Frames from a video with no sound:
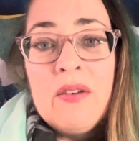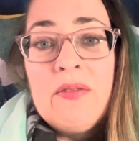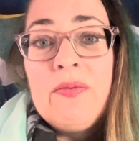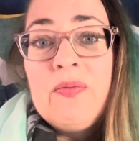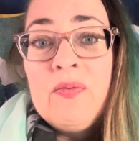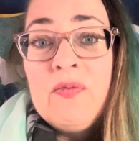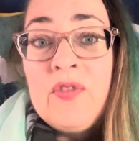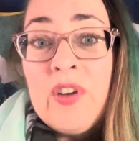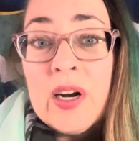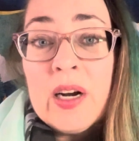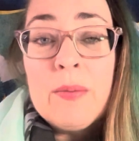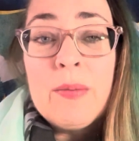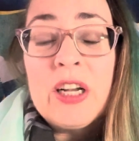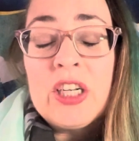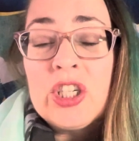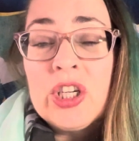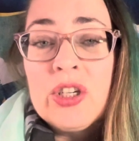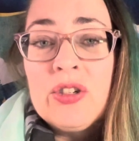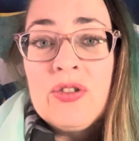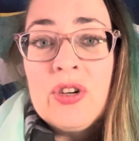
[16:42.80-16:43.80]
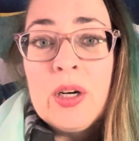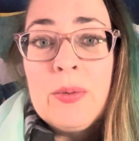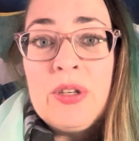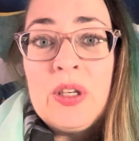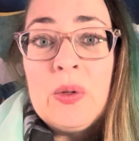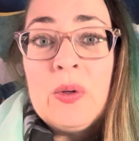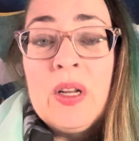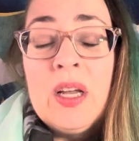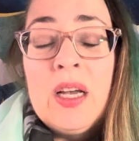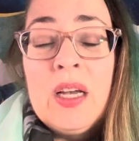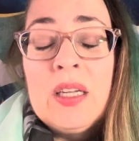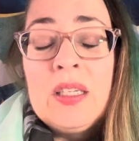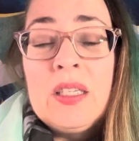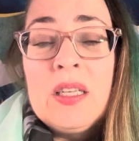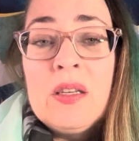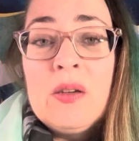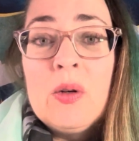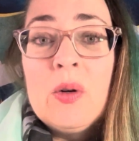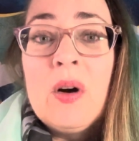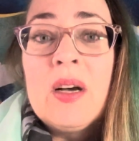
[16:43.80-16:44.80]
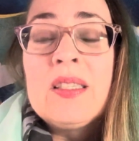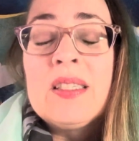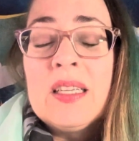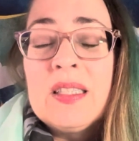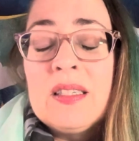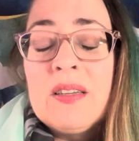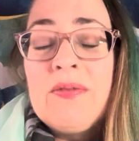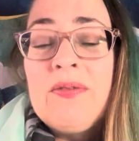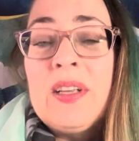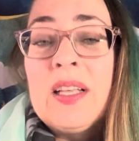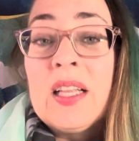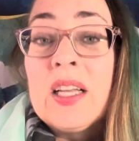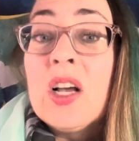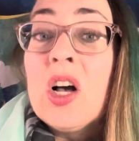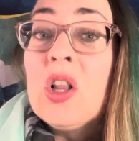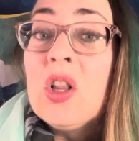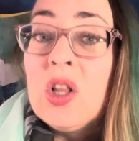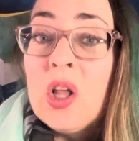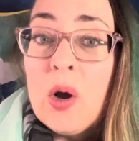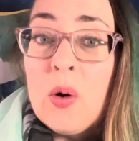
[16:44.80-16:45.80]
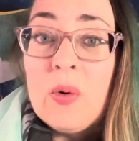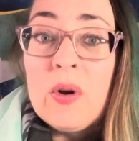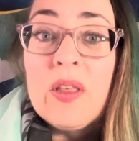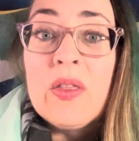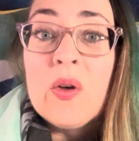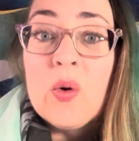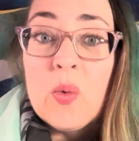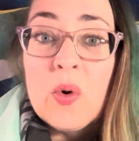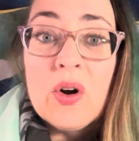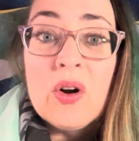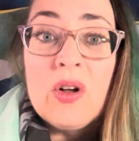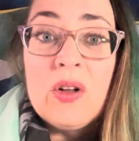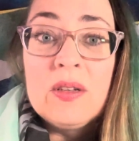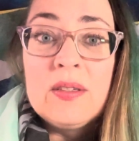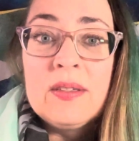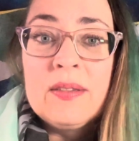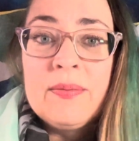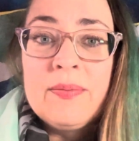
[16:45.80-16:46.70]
very much contribute to a sense of feeling alone in the world.